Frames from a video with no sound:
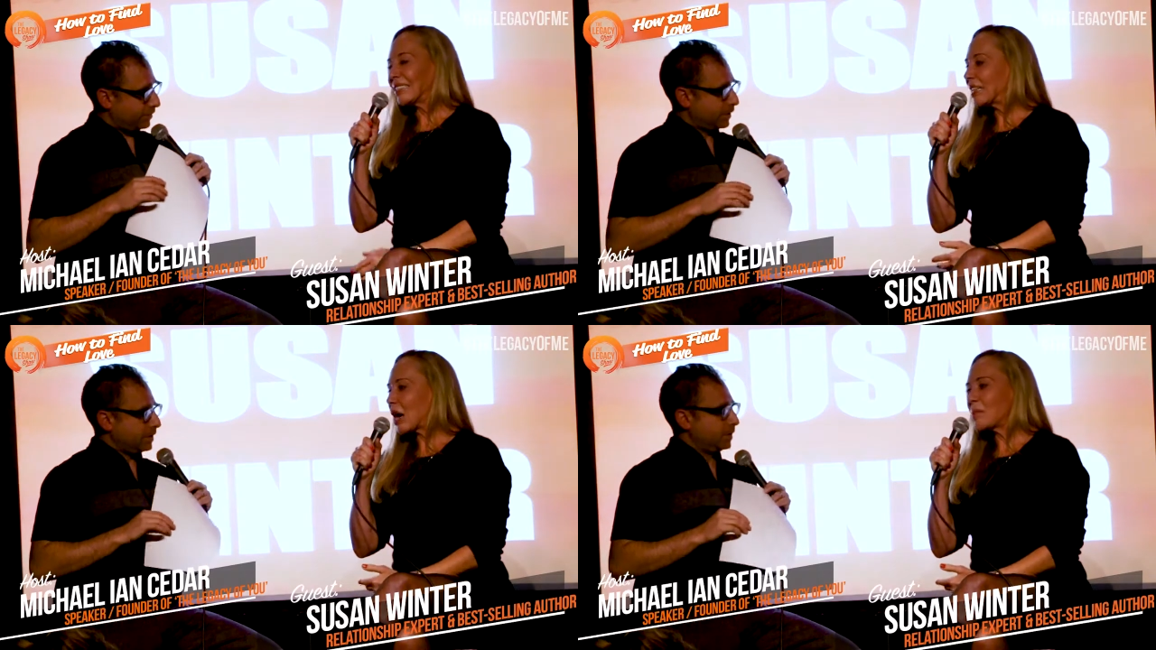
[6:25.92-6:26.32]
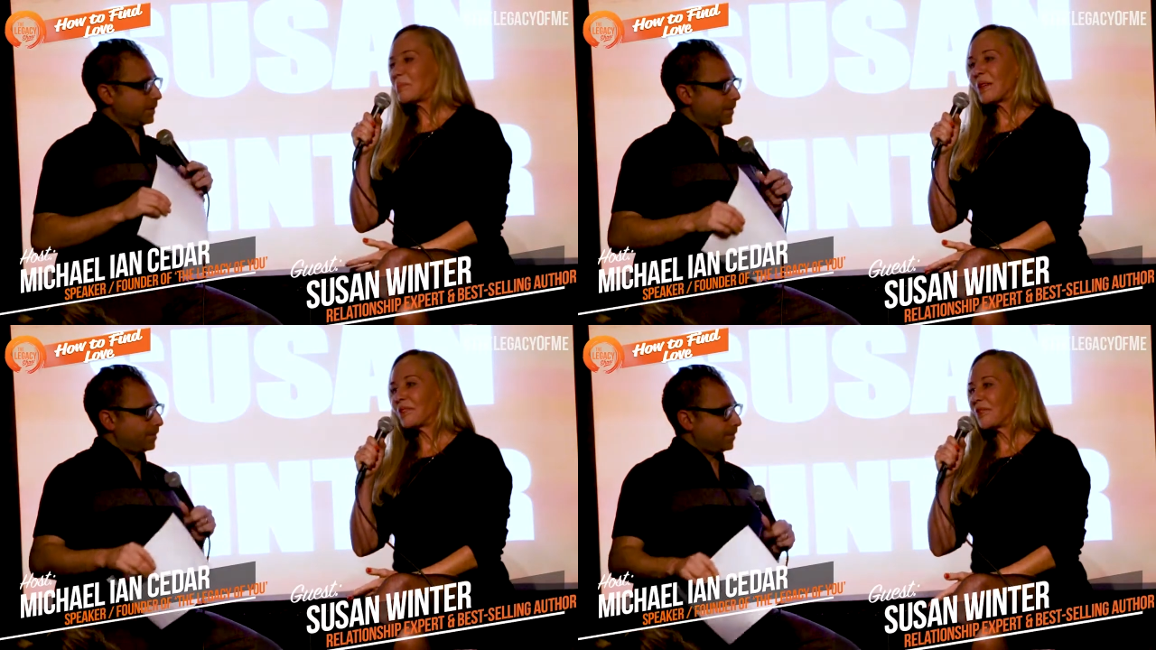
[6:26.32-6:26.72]
Speaker 1: See, I'm a
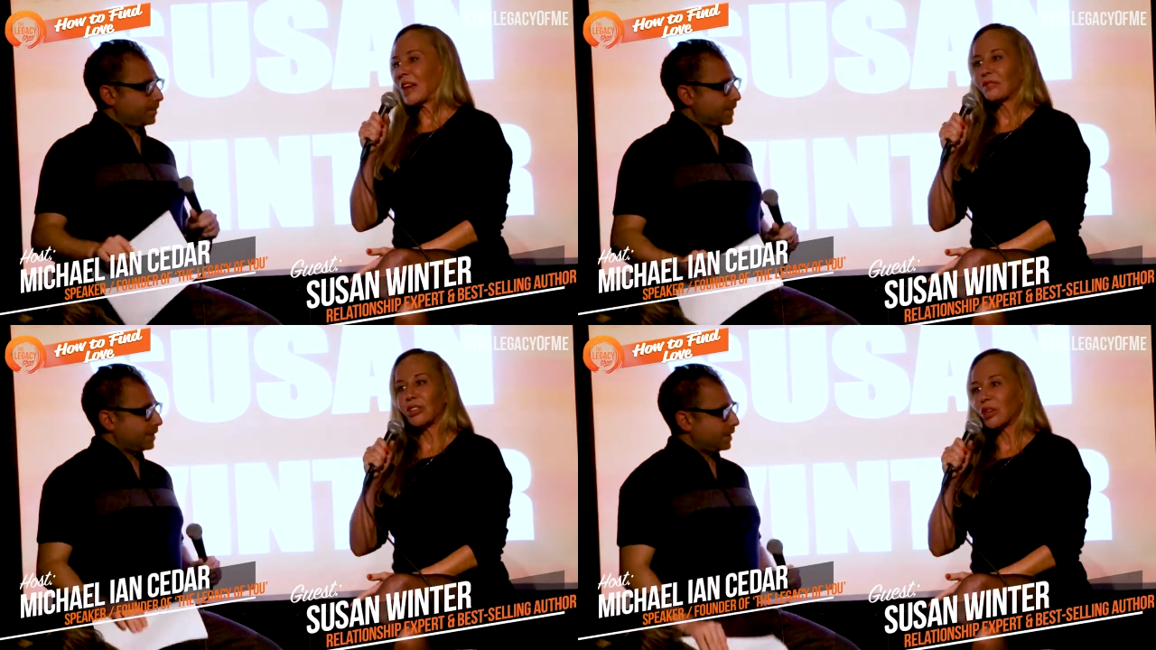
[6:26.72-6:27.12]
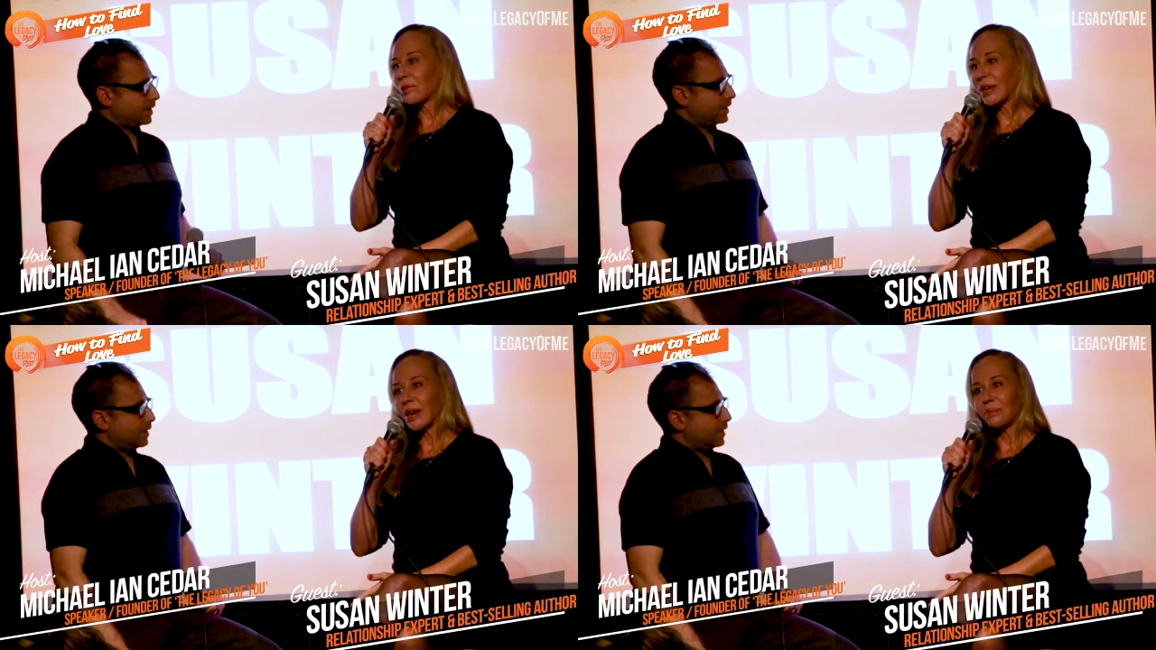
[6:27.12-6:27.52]
big fan of
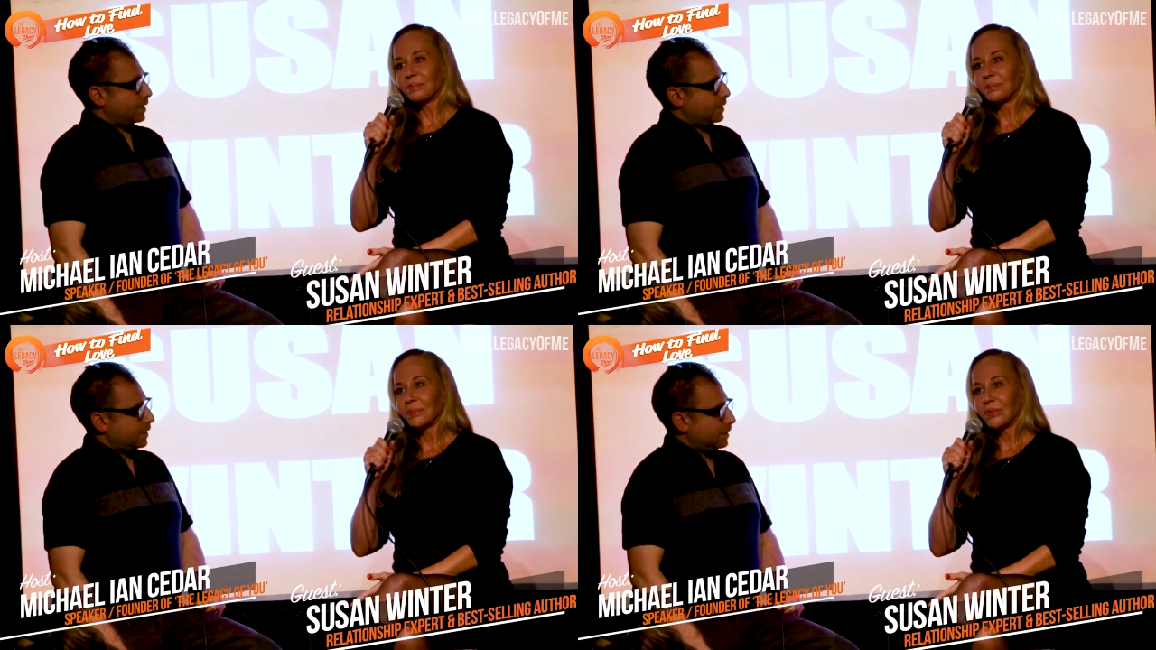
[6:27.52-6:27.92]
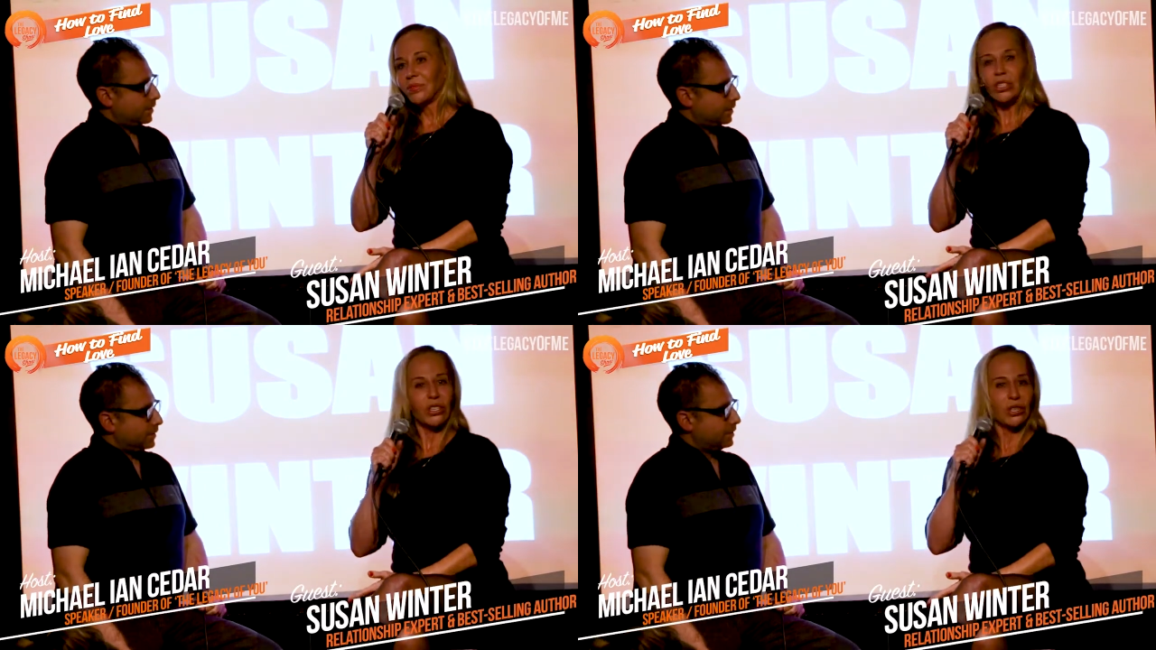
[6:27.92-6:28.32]
showing up.
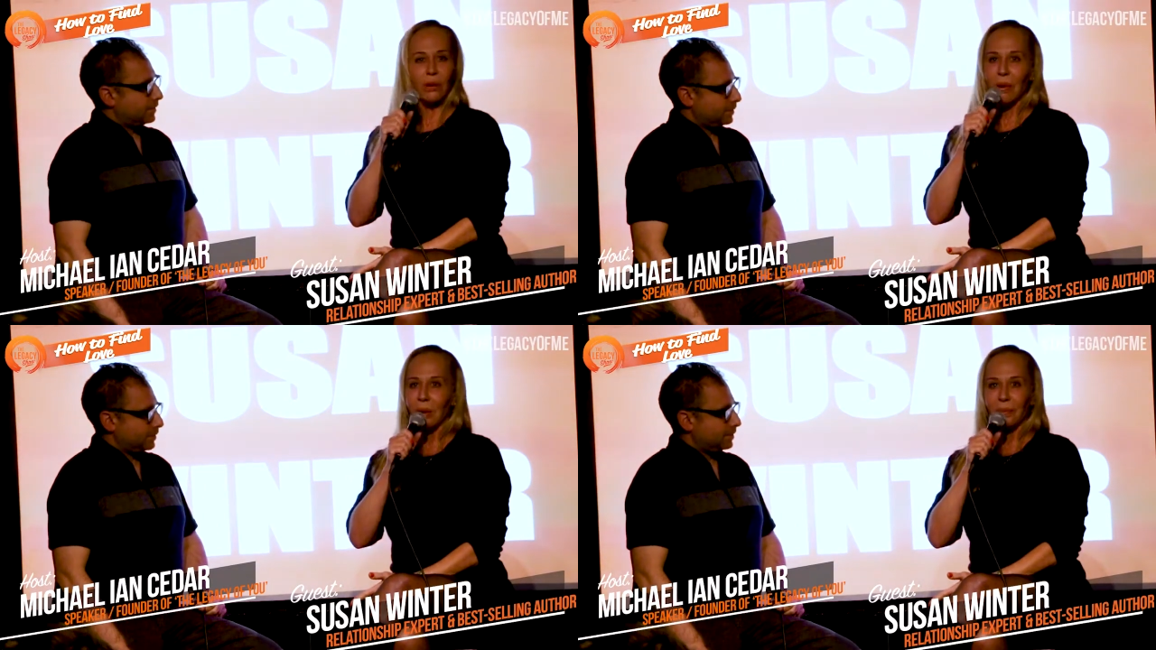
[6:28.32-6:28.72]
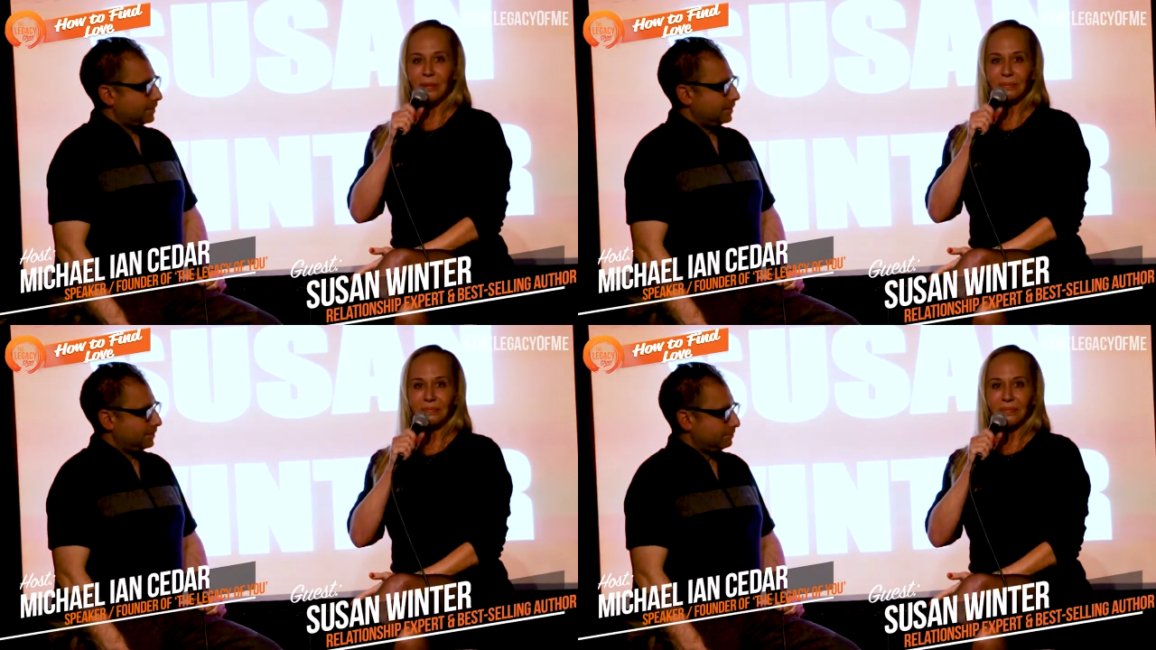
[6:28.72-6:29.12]
Just show up.
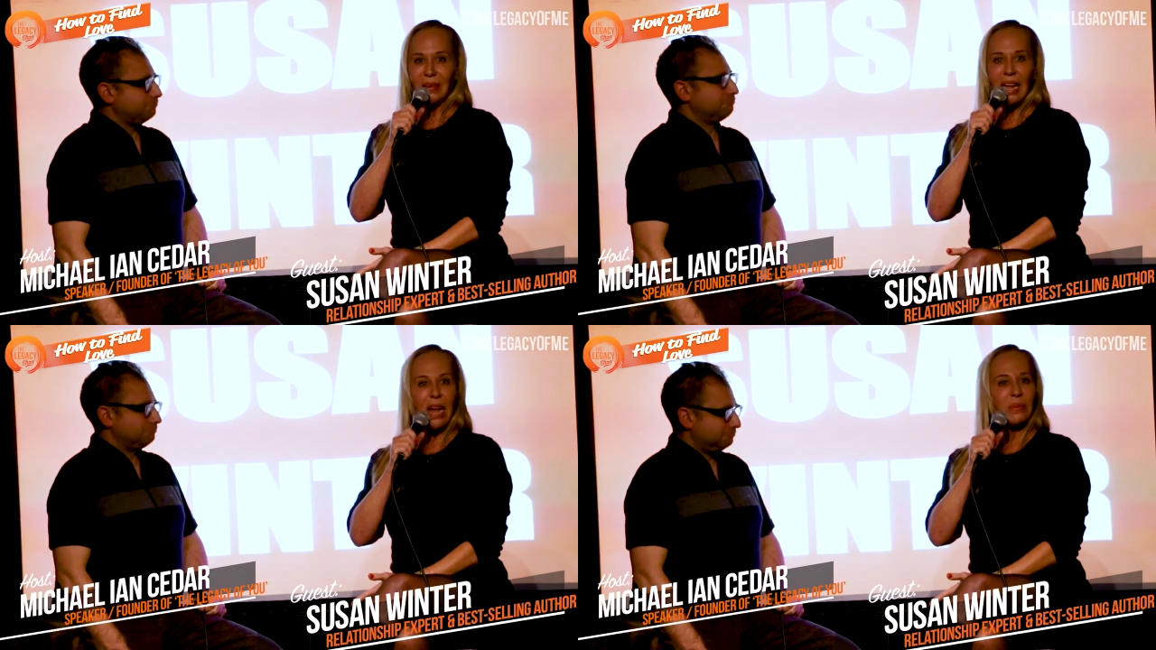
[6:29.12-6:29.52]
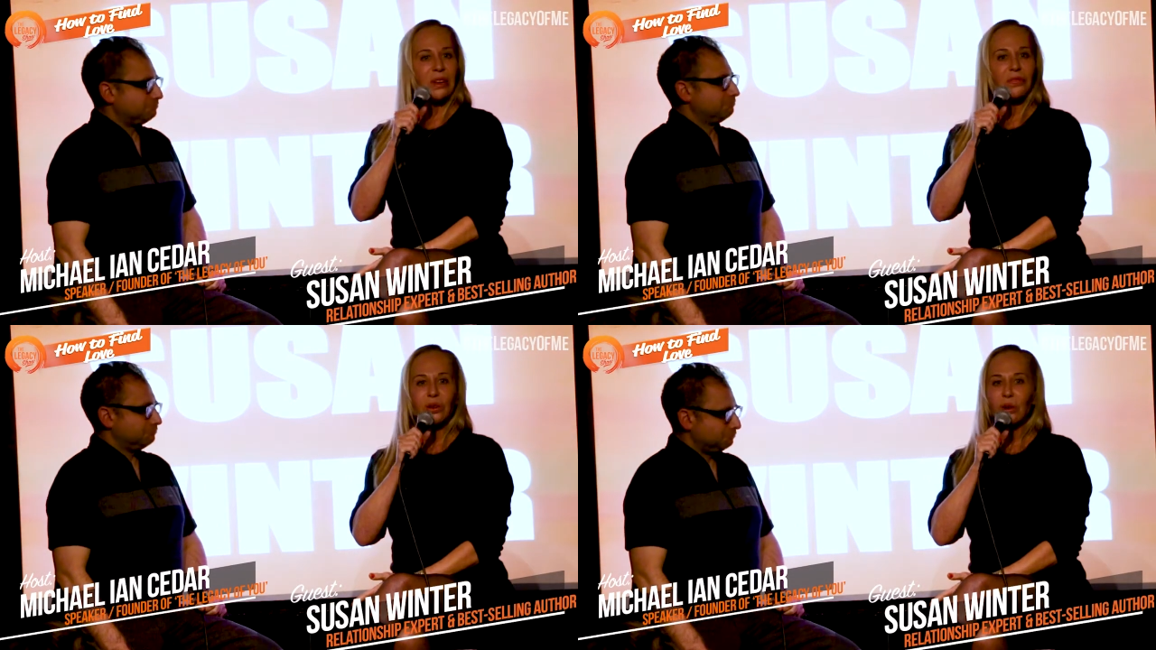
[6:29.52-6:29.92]
I mean, if
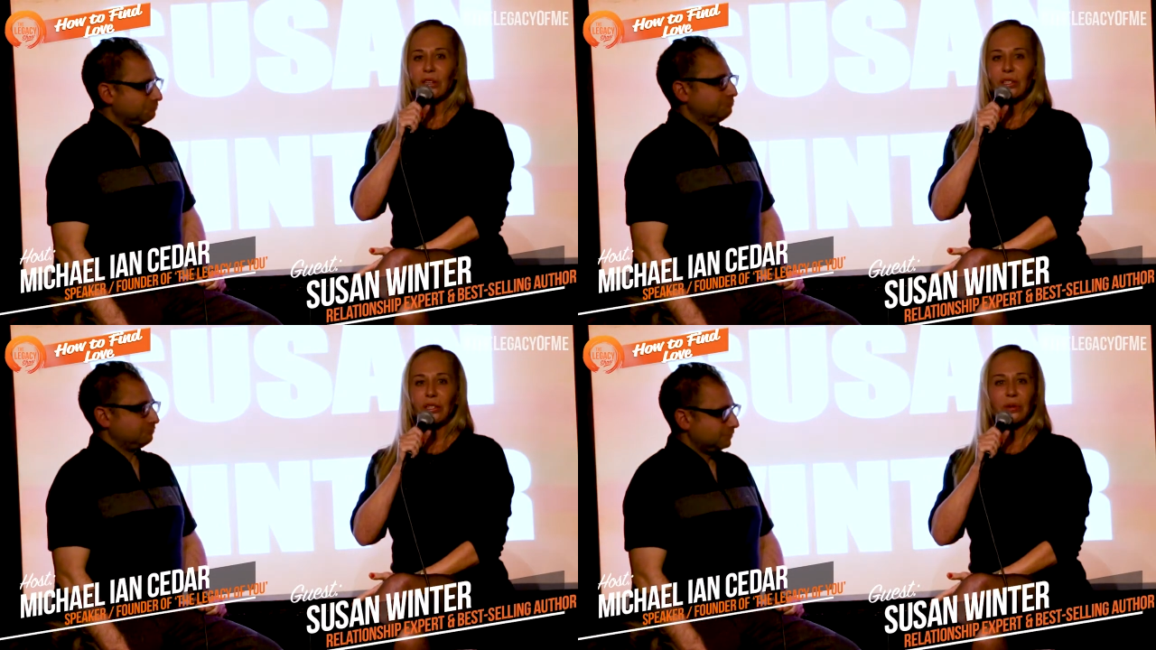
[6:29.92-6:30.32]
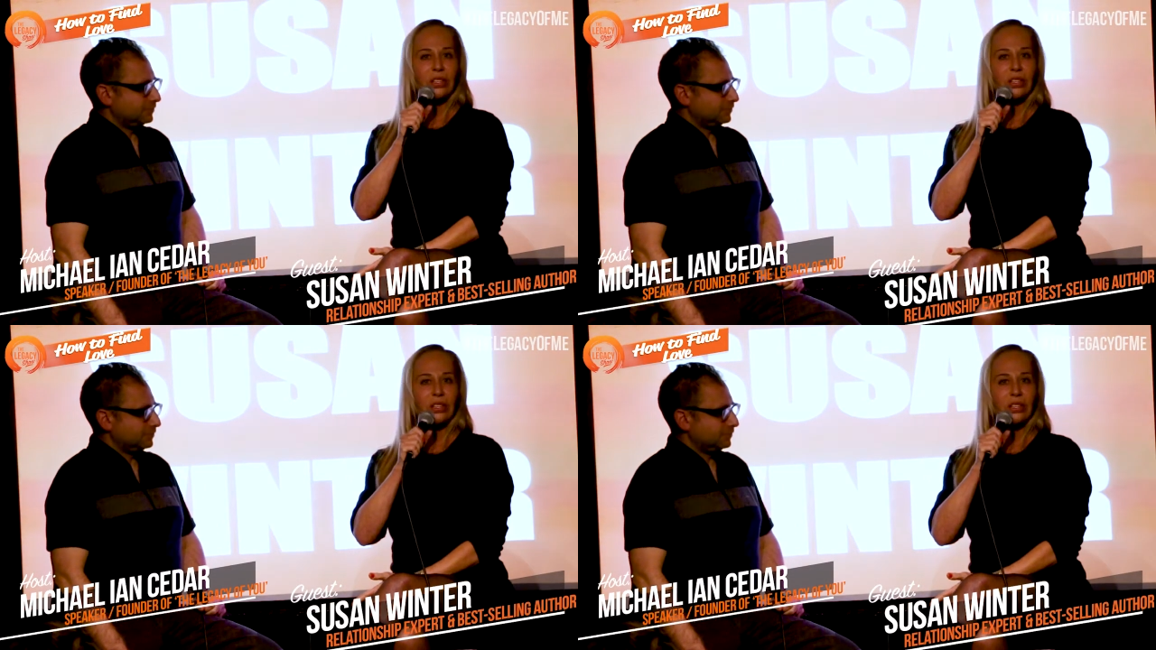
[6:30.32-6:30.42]
you're going to do